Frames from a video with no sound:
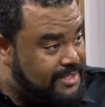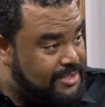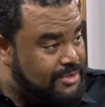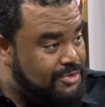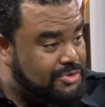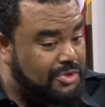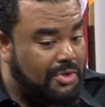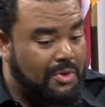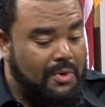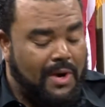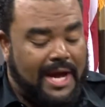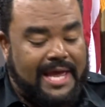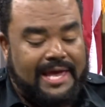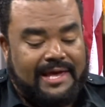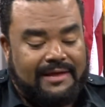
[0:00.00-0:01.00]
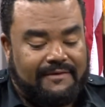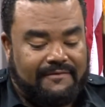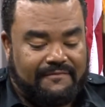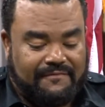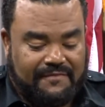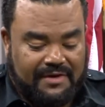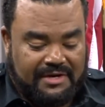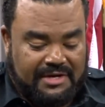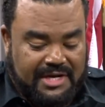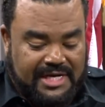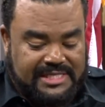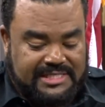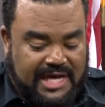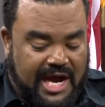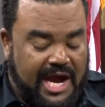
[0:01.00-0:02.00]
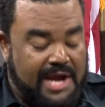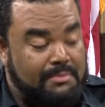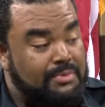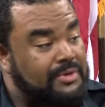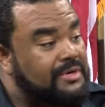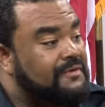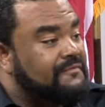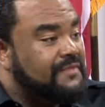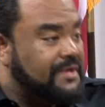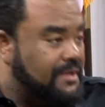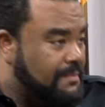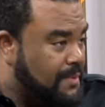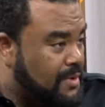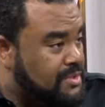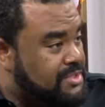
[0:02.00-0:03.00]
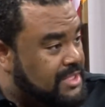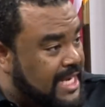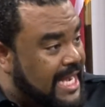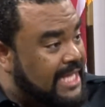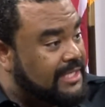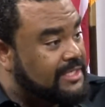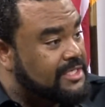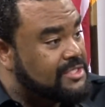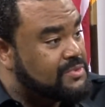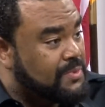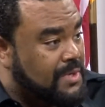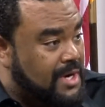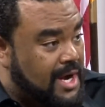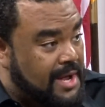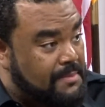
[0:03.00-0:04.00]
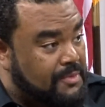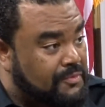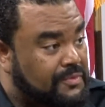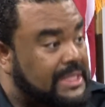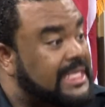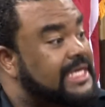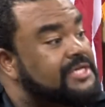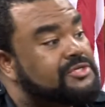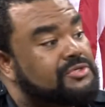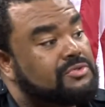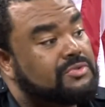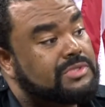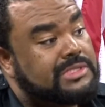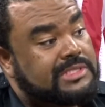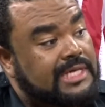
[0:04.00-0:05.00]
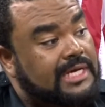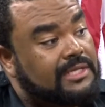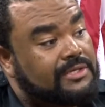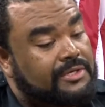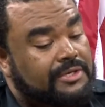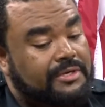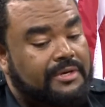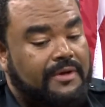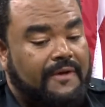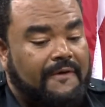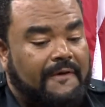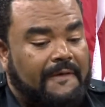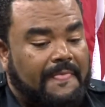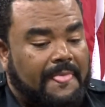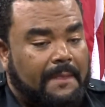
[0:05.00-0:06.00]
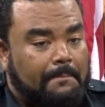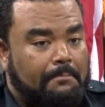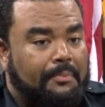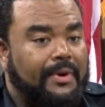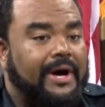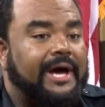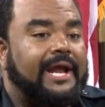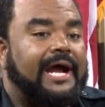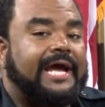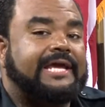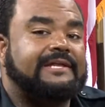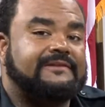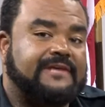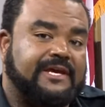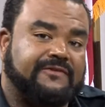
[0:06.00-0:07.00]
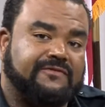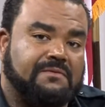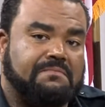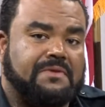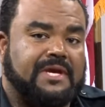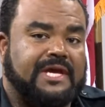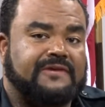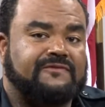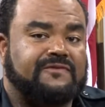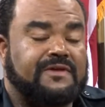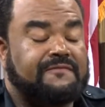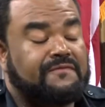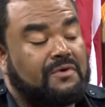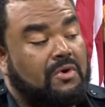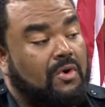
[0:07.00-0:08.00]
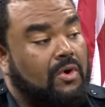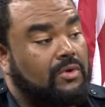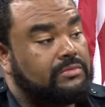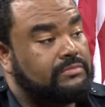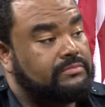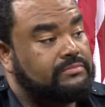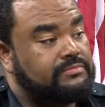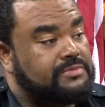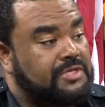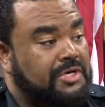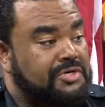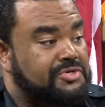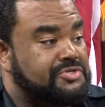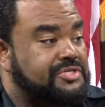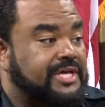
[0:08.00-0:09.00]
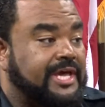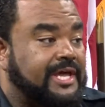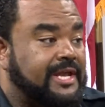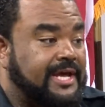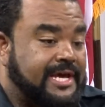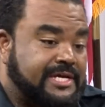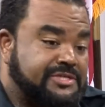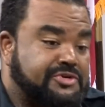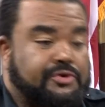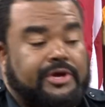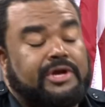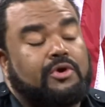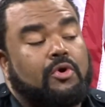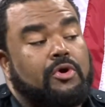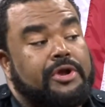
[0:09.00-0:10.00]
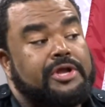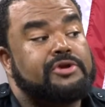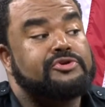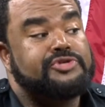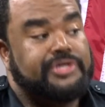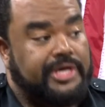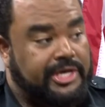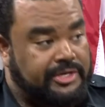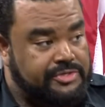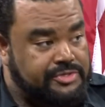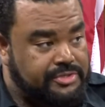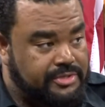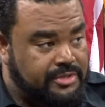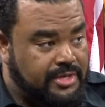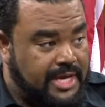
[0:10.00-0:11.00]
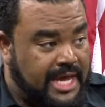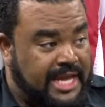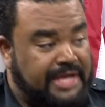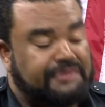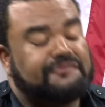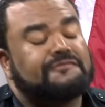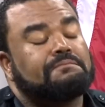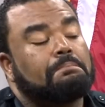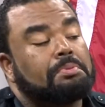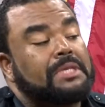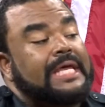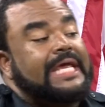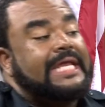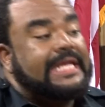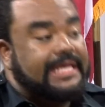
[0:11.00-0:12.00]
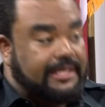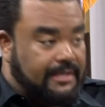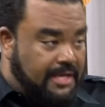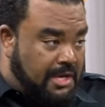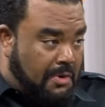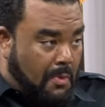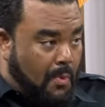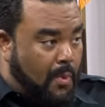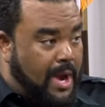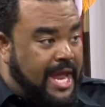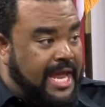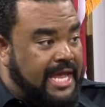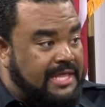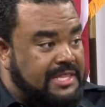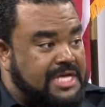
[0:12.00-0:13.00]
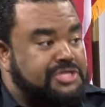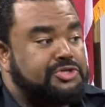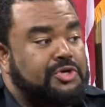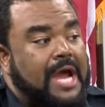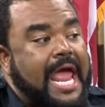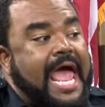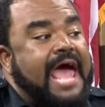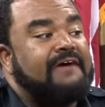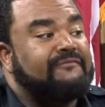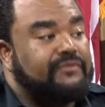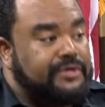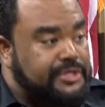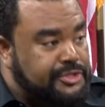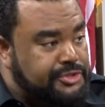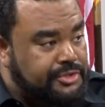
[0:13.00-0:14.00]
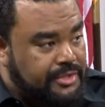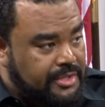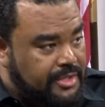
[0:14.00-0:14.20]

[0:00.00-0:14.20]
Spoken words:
So I have a nice hybrid of their personalities where I'm a relational seller, but I can take something as difficult to understand as credit card interchange and explain it in a way that your average